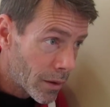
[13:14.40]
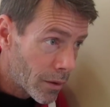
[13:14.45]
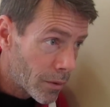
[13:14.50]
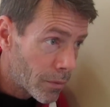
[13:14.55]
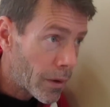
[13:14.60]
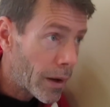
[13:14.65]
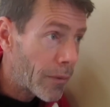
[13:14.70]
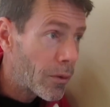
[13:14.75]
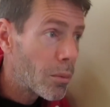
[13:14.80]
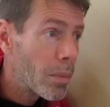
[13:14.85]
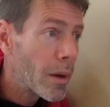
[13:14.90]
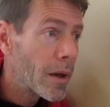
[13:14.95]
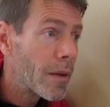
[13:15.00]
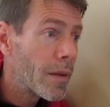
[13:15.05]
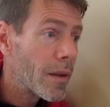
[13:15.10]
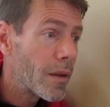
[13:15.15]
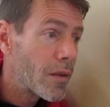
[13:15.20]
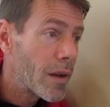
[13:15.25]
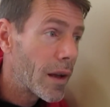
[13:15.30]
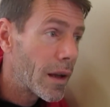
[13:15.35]
for everybody
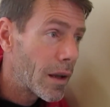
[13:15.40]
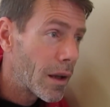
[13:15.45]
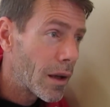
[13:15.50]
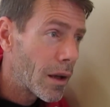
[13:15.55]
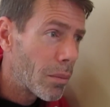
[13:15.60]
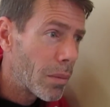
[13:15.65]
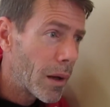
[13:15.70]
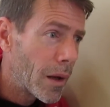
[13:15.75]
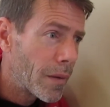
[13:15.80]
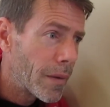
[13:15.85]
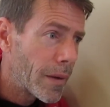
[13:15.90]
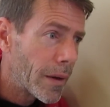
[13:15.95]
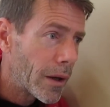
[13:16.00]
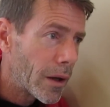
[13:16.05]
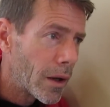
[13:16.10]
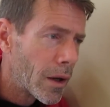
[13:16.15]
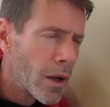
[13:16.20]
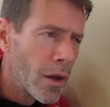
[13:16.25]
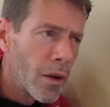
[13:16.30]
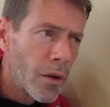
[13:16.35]
that's taking a bed there.
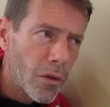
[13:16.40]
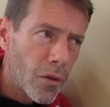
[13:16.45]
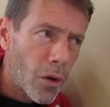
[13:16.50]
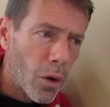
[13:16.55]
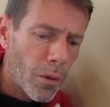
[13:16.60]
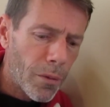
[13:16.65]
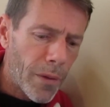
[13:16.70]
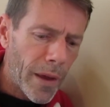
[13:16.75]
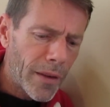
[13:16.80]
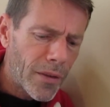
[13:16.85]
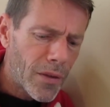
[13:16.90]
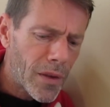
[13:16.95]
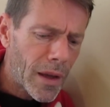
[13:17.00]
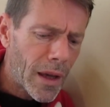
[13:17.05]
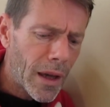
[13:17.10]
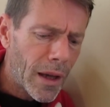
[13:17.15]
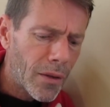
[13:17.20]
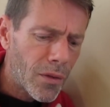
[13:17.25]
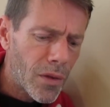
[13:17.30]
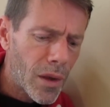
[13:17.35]
So if that's the
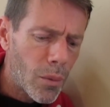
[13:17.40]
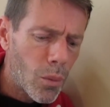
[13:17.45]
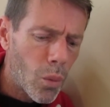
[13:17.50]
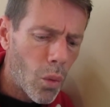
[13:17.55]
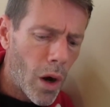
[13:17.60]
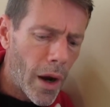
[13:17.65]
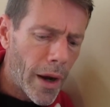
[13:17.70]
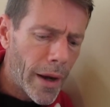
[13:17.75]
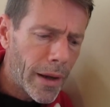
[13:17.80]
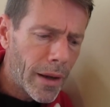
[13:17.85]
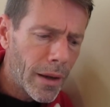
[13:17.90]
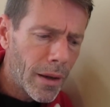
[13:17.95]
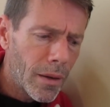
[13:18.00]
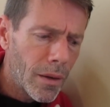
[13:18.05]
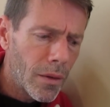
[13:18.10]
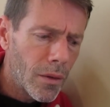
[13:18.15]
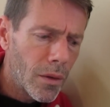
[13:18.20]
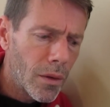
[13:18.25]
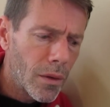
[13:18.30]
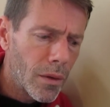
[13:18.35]
case, then why
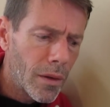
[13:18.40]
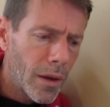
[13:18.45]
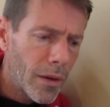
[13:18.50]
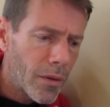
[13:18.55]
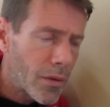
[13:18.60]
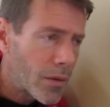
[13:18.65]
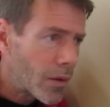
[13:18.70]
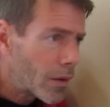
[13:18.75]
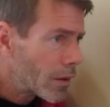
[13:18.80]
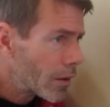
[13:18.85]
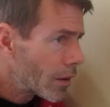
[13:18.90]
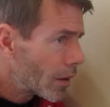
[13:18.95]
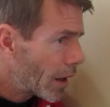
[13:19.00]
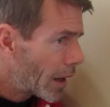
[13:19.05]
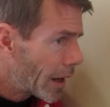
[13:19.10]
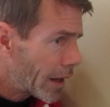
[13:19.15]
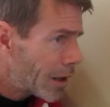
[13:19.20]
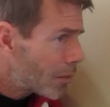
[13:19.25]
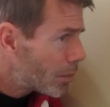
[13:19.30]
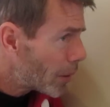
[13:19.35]
does
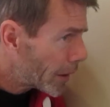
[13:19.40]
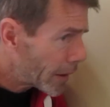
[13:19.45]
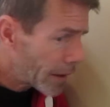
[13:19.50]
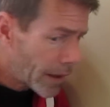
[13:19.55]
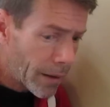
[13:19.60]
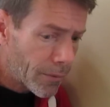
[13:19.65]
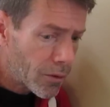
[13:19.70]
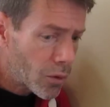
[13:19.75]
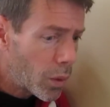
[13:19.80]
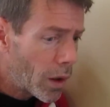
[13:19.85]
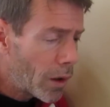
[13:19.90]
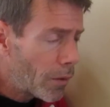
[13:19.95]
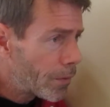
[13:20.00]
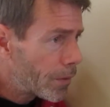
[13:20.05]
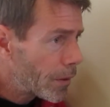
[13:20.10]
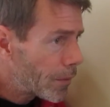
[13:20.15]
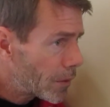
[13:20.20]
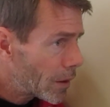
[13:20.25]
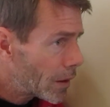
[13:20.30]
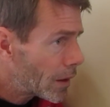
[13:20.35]
anybody have
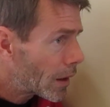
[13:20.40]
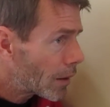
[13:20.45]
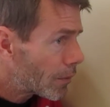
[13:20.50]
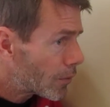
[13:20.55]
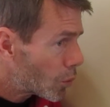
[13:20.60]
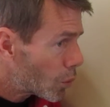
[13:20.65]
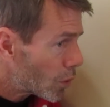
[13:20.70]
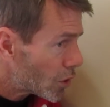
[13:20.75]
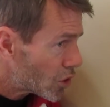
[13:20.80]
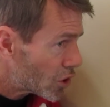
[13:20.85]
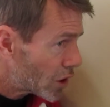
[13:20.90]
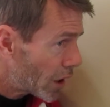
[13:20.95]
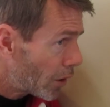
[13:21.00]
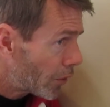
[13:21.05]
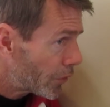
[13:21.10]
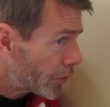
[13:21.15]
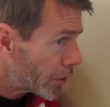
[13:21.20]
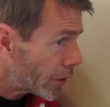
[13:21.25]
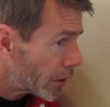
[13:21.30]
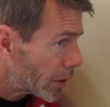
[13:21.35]
$1,250 to give to a
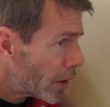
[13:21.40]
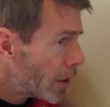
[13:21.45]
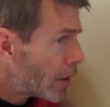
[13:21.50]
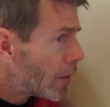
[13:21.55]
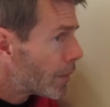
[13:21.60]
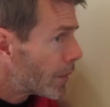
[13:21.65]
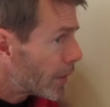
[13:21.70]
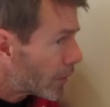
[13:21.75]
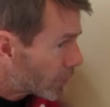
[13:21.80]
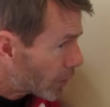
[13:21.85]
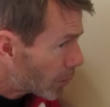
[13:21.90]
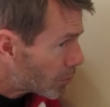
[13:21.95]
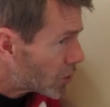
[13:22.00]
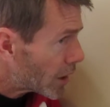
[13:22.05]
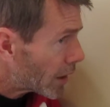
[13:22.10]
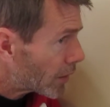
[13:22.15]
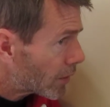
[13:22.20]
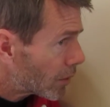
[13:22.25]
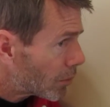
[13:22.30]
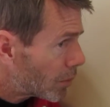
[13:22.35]
shelter that's
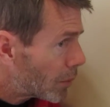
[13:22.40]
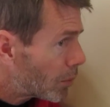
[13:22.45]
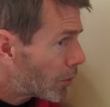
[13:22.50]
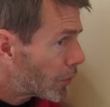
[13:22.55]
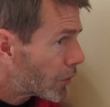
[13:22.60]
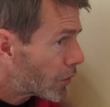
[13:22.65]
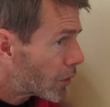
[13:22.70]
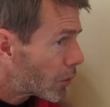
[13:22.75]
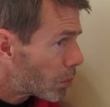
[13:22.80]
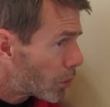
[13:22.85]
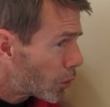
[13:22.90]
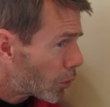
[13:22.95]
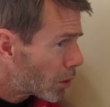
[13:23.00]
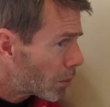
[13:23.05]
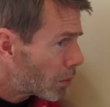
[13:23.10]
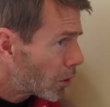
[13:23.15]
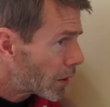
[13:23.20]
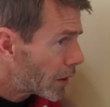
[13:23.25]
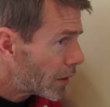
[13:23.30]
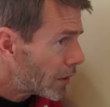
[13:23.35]
subjecting people to
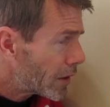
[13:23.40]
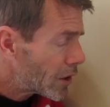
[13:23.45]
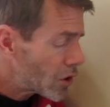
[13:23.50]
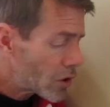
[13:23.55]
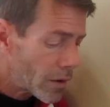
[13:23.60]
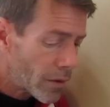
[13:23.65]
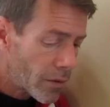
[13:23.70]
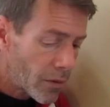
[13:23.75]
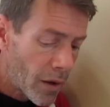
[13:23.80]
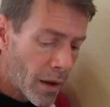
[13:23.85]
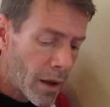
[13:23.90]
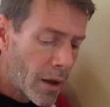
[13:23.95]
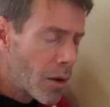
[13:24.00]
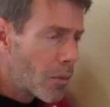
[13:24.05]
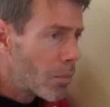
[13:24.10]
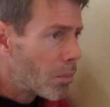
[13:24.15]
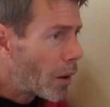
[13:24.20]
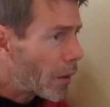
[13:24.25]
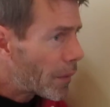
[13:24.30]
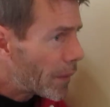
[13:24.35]
deplorable conditions,
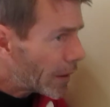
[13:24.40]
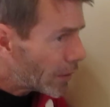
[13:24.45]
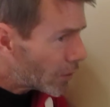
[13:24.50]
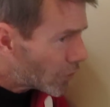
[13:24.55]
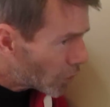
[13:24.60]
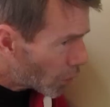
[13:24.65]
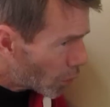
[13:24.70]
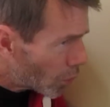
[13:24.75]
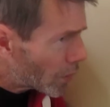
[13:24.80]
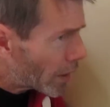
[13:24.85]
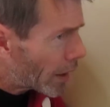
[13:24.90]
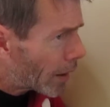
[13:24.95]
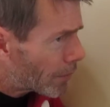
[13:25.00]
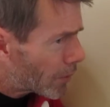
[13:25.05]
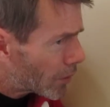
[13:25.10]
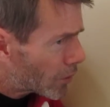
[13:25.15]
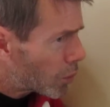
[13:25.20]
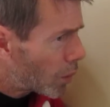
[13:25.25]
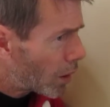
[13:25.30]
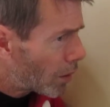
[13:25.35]
but they don't have
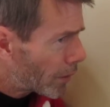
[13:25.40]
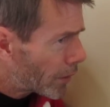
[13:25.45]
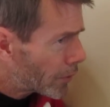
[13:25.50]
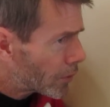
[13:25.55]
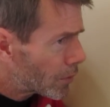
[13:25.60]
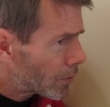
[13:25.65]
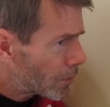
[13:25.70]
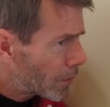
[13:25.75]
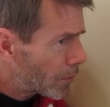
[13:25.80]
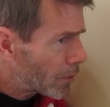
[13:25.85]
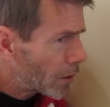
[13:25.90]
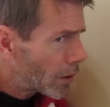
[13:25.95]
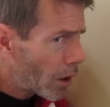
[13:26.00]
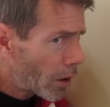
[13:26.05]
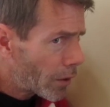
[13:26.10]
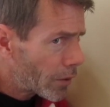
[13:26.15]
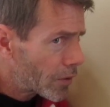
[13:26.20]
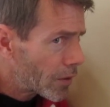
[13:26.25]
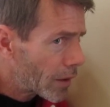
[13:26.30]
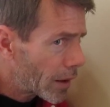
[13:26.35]
the
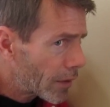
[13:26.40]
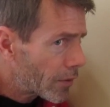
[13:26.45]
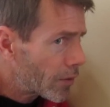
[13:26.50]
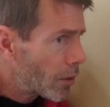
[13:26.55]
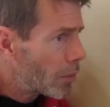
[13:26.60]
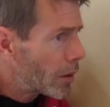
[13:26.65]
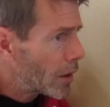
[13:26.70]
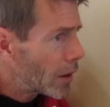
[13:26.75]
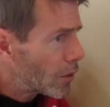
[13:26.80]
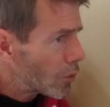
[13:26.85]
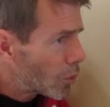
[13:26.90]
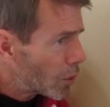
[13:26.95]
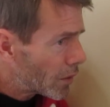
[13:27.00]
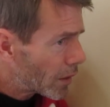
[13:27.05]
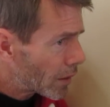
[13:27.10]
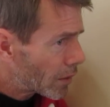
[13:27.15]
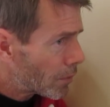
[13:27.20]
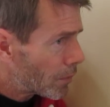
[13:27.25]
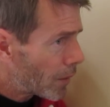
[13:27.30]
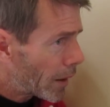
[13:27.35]
$1,250 to get somebody into a
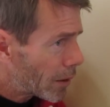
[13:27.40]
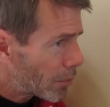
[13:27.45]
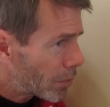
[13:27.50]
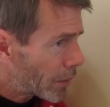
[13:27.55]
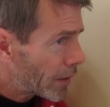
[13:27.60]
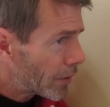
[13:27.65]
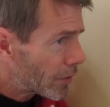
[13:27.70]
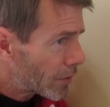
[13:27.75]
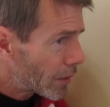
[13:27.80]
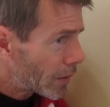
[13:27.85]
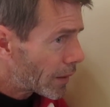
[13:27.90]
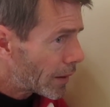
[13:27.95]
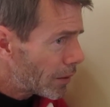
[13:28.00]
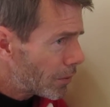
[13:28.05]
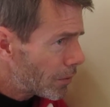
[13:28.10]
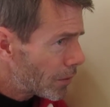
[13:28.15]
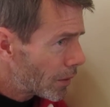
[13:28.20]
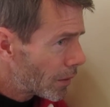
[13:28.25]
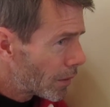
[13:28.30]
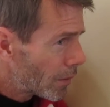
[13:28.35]
dignified place to
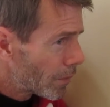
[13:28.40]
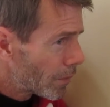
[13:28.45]
live?